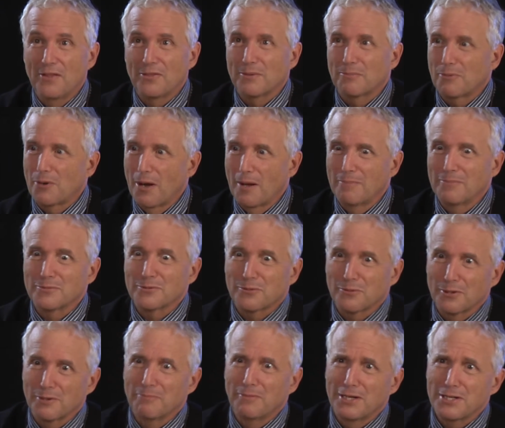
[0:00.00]
and the
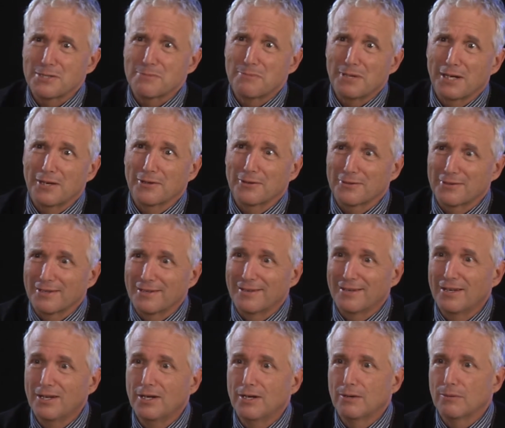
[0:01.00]
problems were much bigger
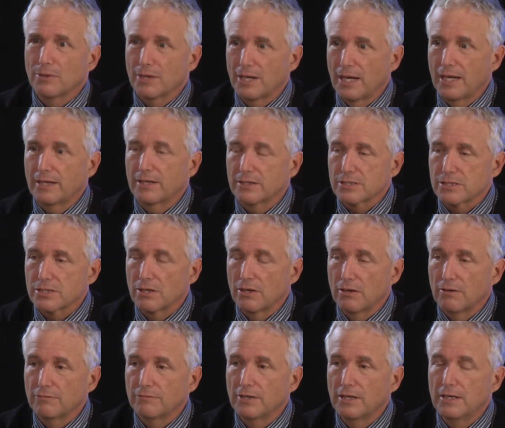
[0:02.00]
than what could
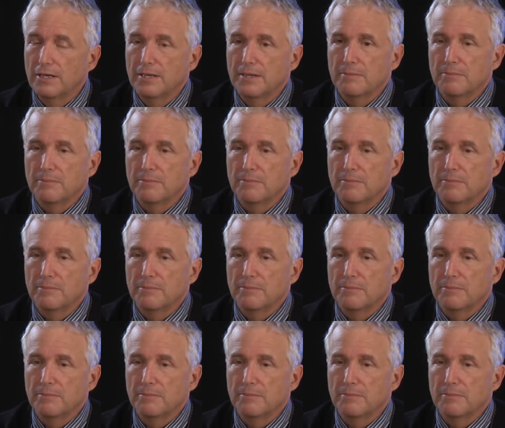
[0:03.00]
solve.